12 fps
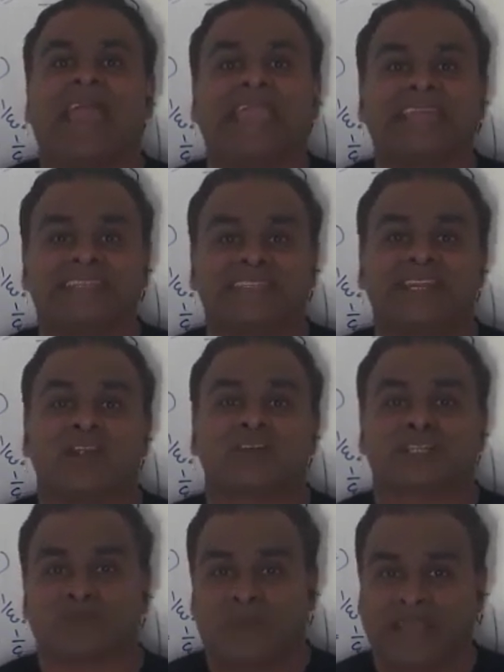is
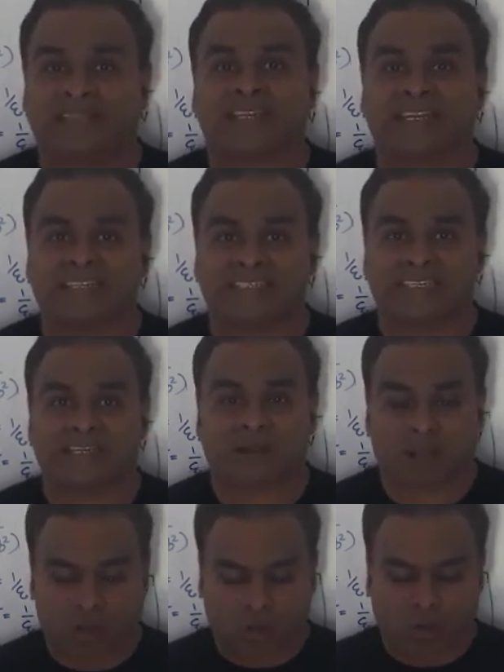denoted by the
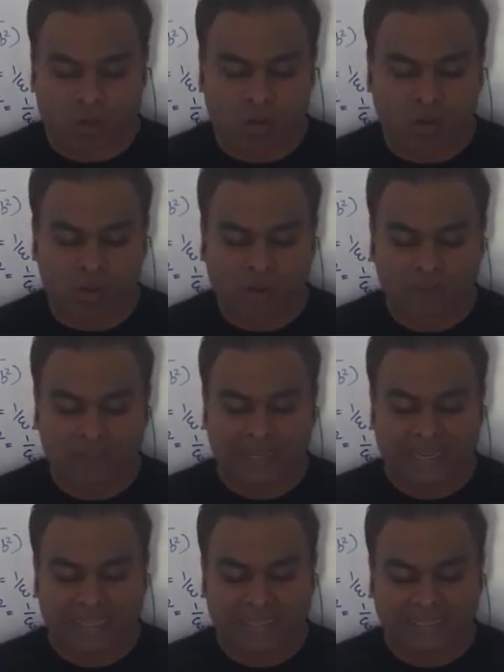letter rho
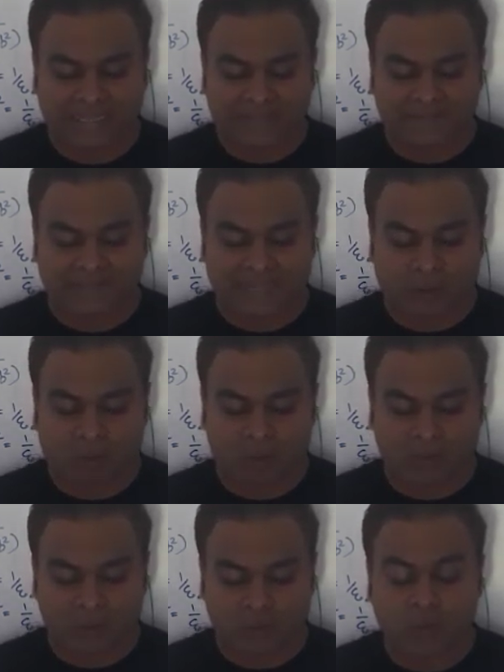is
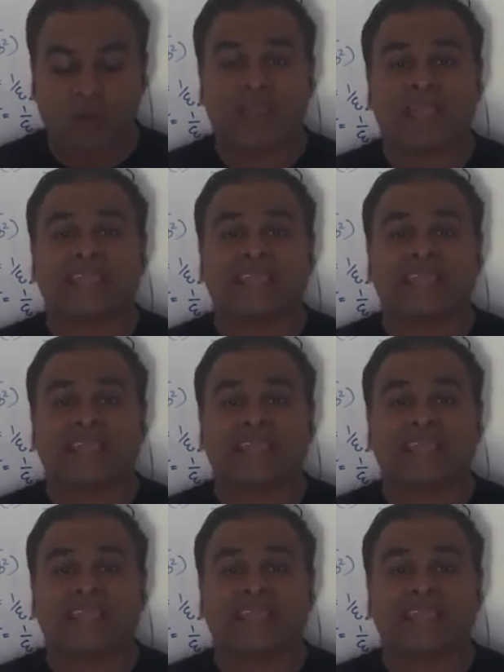equal to